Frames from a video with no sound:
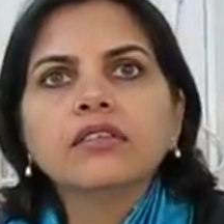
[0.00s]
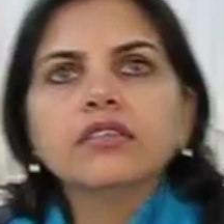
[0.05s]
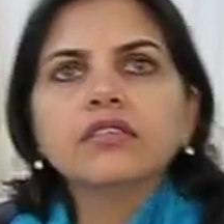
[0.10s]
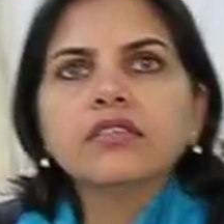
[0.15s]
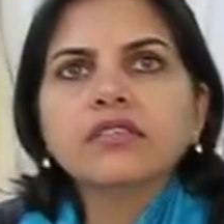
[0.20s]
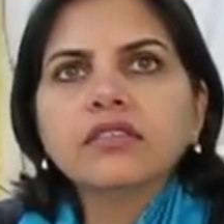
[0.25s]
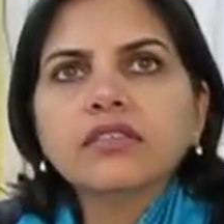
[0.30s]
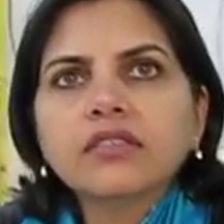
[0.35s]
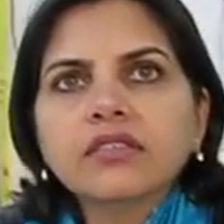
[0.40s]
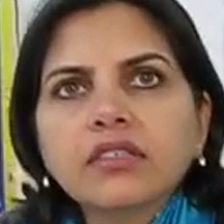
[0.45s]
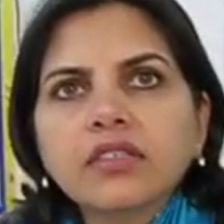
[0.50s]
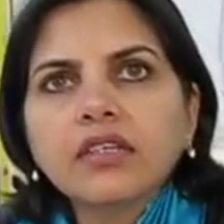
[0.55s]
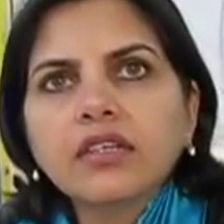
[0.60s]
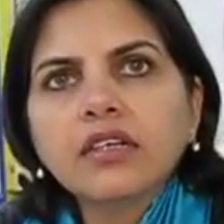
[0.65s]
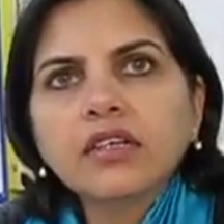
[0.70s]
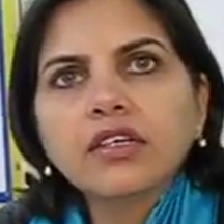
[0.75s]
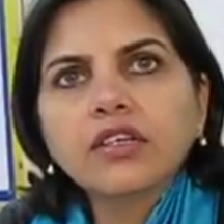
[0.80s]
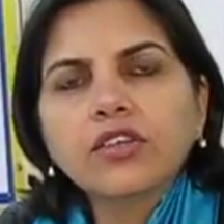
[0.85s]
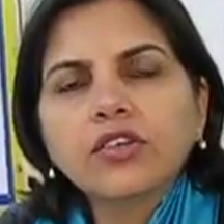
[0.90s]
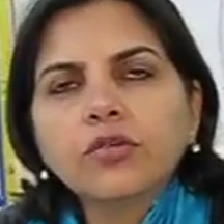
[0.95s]
This is,
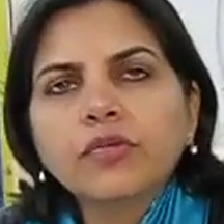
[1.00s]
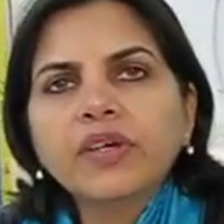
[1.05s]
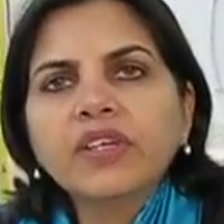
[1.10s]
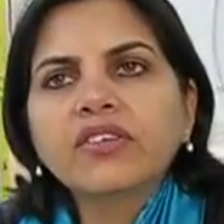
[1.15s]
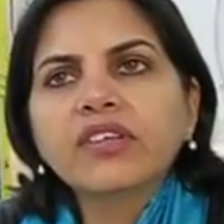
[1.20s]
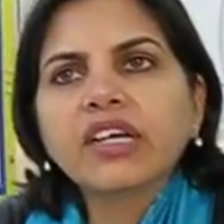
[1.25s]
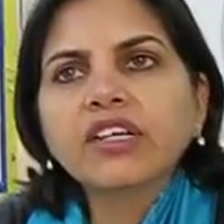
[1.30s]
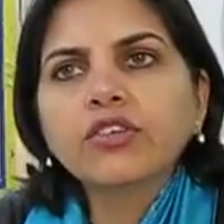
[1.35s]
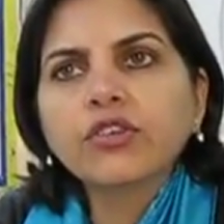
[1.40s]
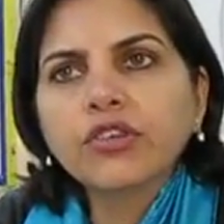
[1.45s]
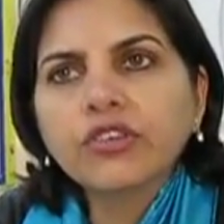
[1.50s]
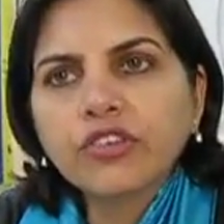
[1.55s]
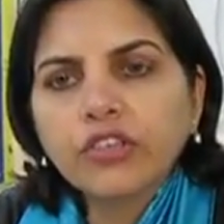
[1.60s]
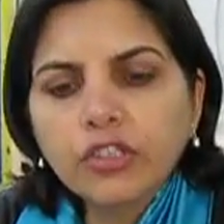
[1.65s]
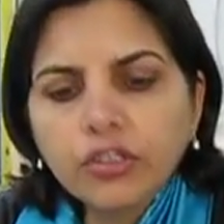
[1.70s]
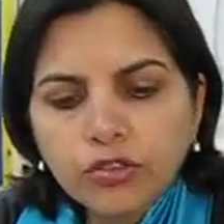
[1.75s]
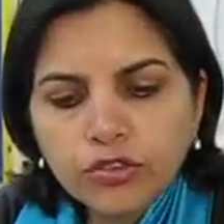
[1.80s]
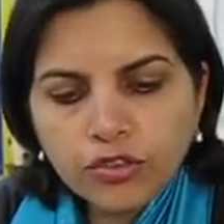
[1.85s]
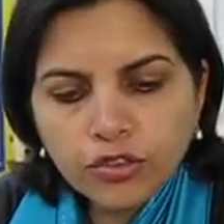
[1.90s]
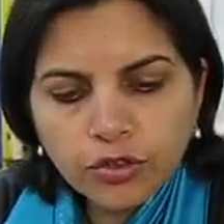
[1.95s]
we're trying to
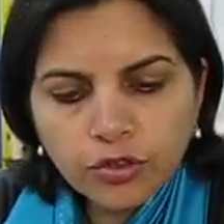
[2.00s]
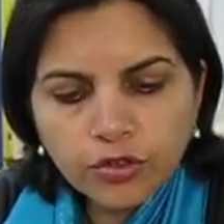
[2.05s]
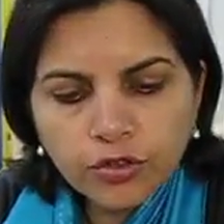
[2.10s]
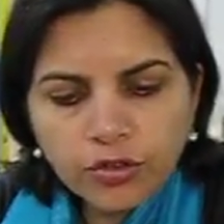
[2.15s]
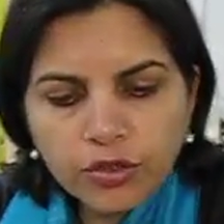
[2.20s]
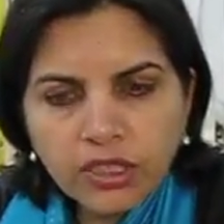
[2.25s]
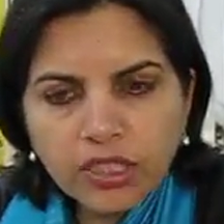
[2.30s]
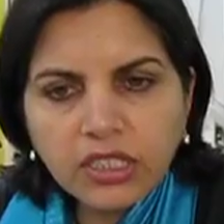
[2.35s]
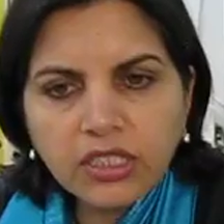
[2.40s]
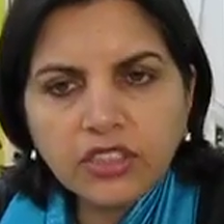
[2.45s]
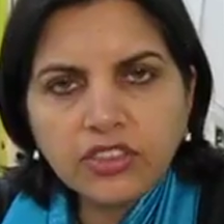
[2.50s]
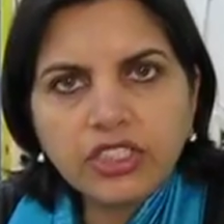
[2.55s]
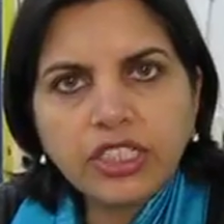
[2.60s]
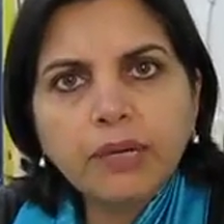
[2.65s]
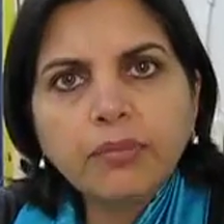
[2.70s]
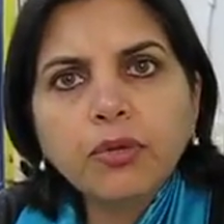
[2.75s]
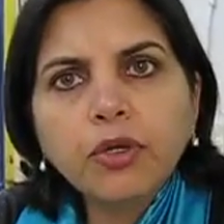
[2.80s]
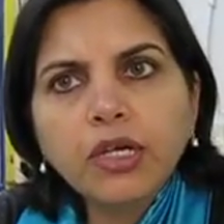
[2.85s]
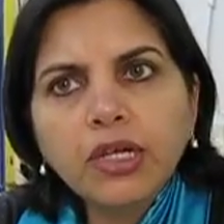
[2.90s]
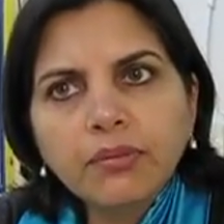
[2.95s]
introduce you to the
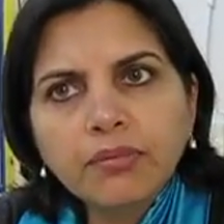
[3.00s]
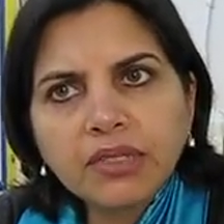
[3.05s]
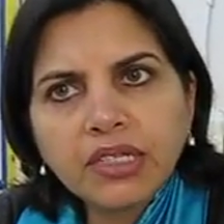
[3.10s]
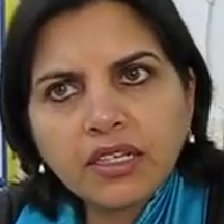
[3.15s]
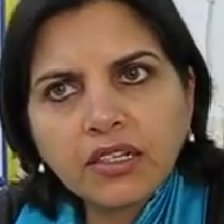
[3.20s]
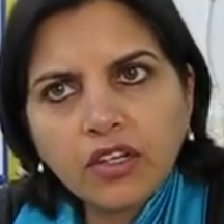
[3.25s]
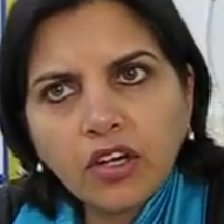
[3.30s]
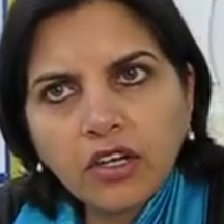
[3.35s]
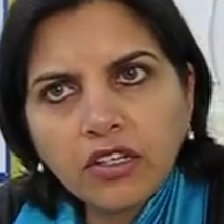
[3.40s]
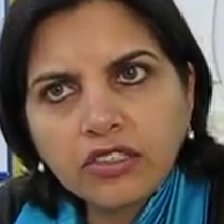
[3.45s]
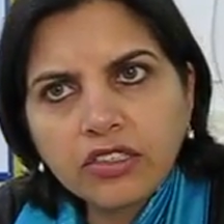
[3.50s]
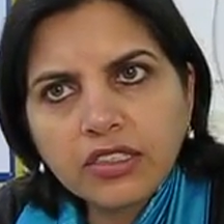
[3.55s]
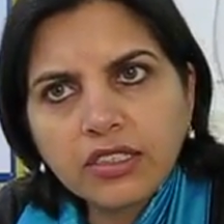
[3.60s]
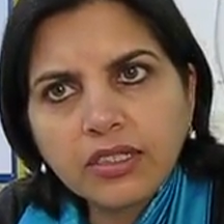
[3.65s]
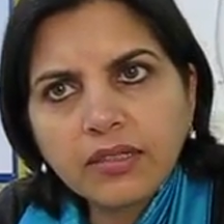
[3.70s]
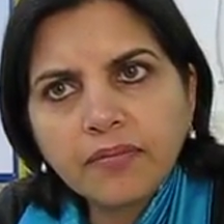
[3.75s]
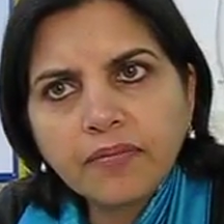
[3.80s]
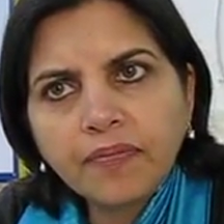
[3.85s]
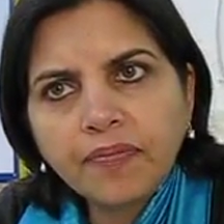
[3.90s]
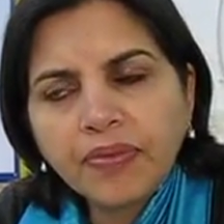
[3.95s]
Jaipur limb
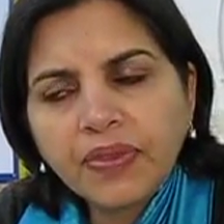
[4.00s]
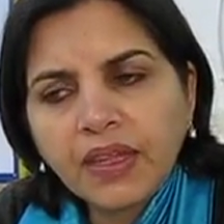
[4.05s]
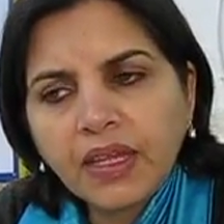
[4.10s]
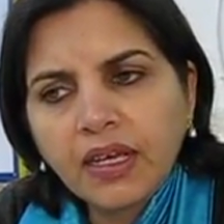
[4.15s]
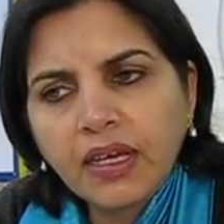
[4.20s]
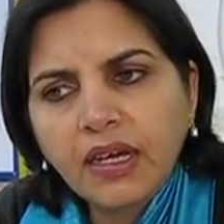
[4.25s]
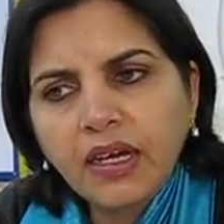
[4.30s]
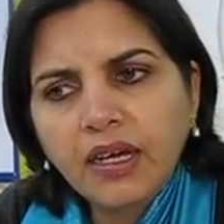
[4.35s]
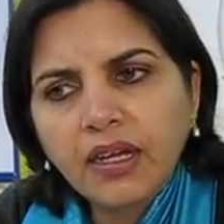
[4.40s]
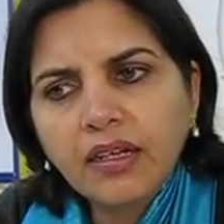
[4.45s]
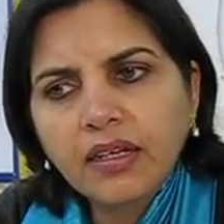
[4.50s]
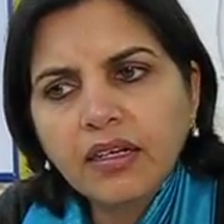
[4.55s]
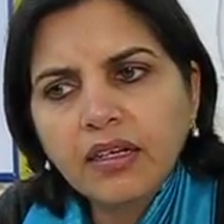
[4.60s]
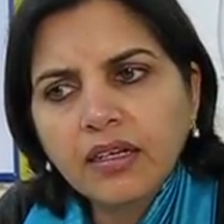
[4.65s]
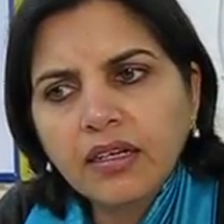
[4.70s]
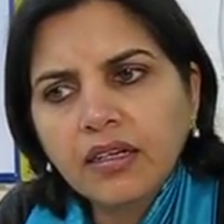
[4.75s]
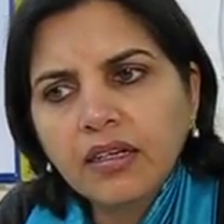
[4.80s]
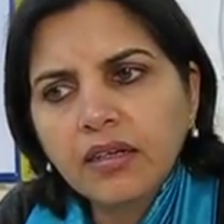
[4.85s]
technology, and